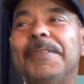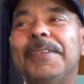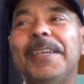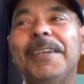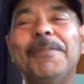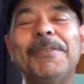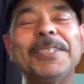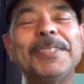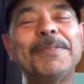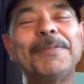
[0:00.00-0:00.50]
It
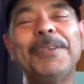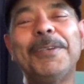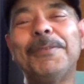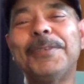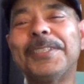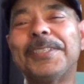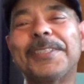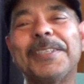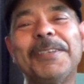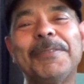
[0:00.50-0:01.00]

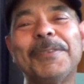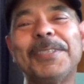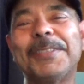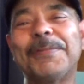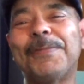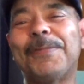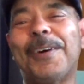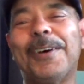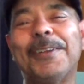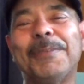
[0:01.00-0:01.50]
was
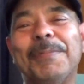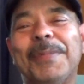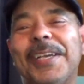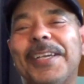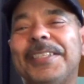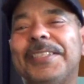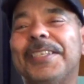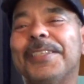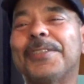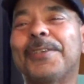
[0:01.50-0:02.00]
fun,
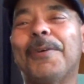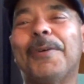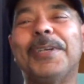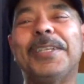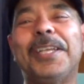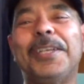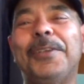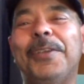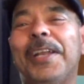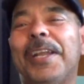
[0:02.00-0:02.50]
man. Just going
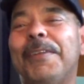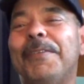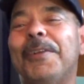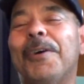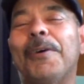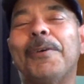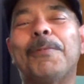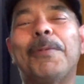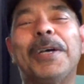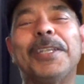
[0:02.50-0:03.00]
there, you didn't
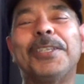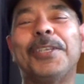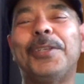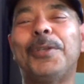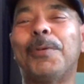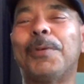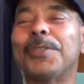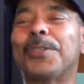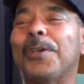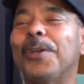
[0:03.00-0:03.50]
know whether
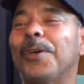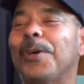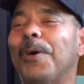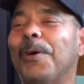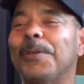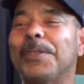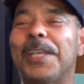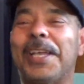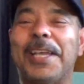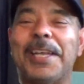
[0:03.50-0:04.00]
you was gonna
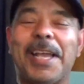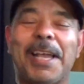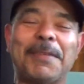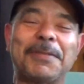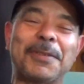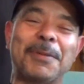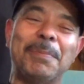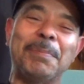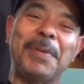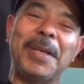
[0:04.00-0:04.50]
go there and have
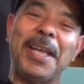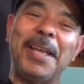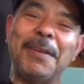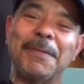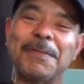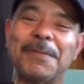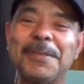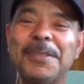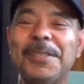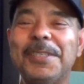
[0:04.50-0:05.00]
some
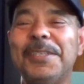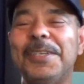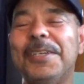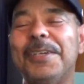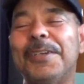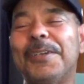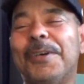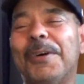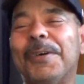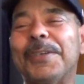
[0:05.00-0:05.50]
beef,
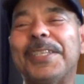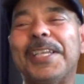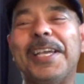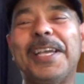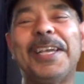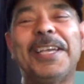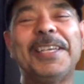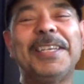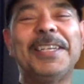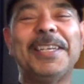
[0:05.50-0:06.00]
go
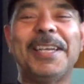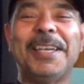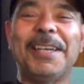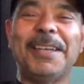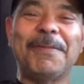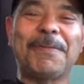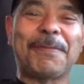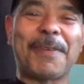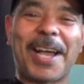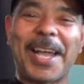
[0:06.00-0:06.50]
there
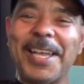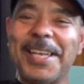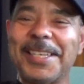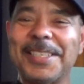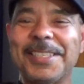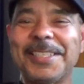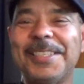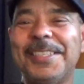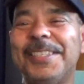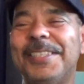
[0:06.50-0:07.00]
and fight,
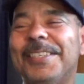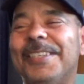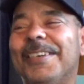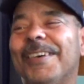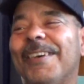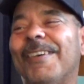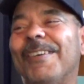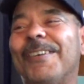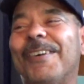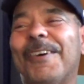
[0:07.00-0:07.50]

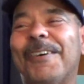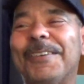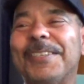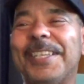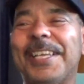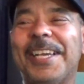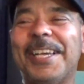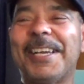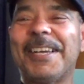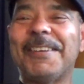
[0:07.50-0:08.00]
or go
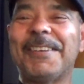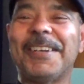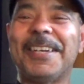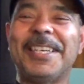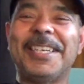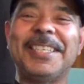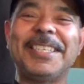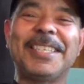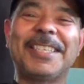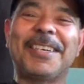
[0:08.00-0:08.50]
there
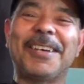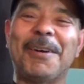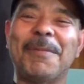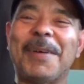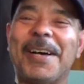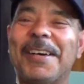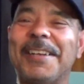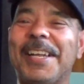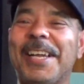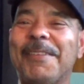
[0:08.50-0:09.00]
and come
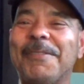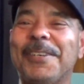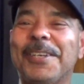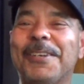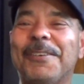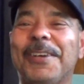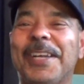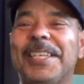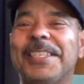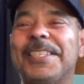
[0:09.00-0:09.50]
out having a
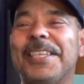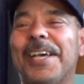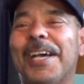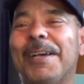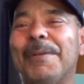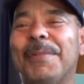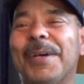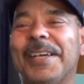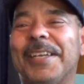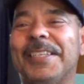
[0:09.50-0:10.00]
great
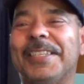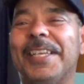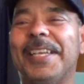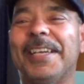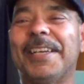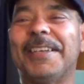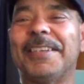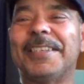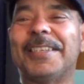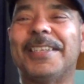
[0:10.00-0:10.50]
time out of
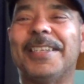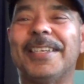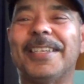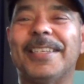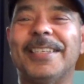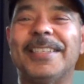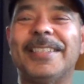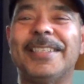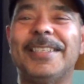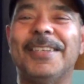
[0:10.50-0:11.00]
there,
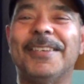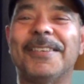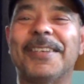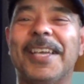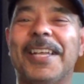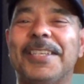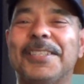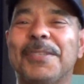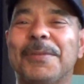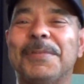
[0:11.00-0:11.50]
and you know,
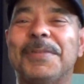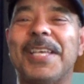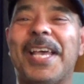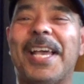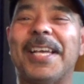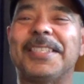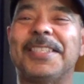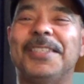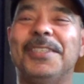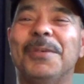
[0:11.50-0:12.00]
getting some
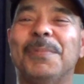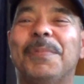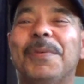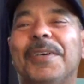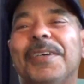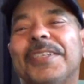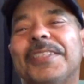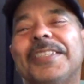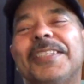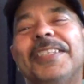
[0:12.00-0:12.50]
tags in your
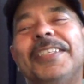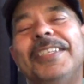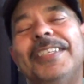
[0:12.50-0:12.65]
books.